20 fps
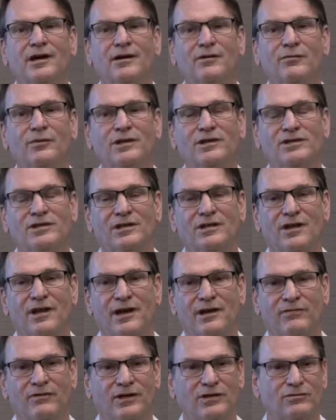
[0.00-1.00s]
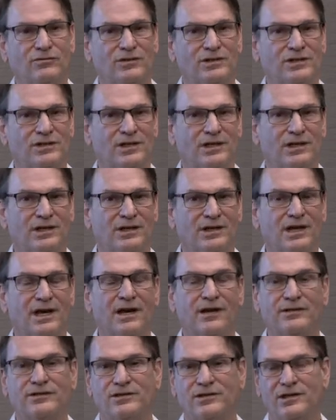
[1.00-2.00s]
We see a lot of interest in
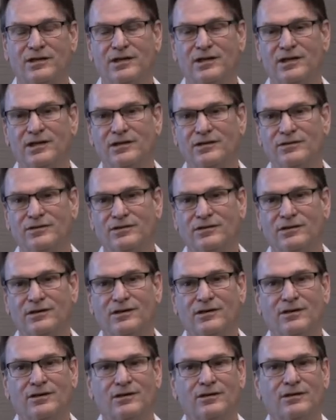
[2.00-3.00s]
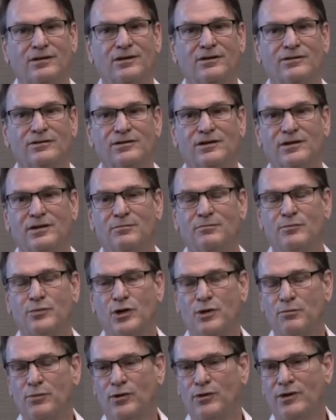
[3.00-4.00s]
chalcedonies. There's a
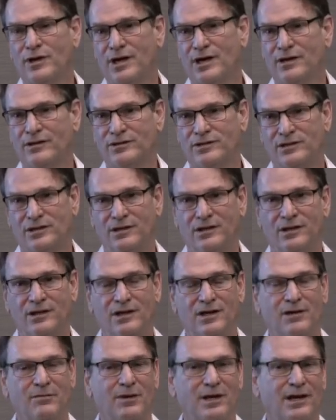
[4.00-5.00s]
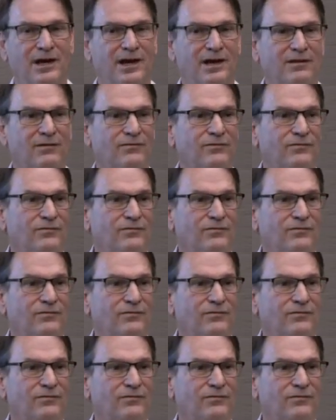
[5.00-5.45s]
purple chalcedony coming out of